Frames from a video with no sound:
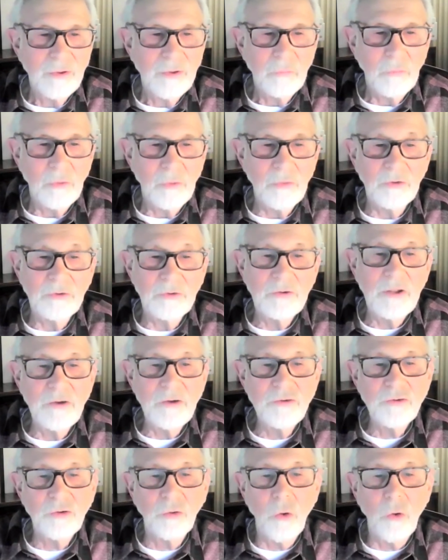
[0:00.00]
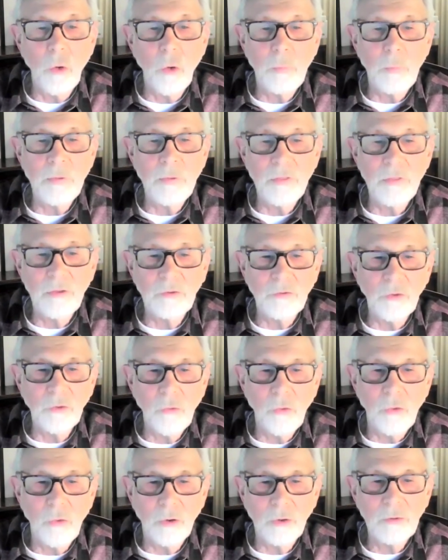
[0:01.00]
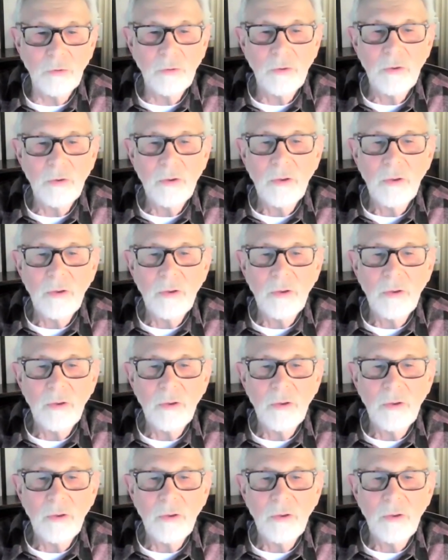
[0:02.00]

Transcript: When the teacher opened the door,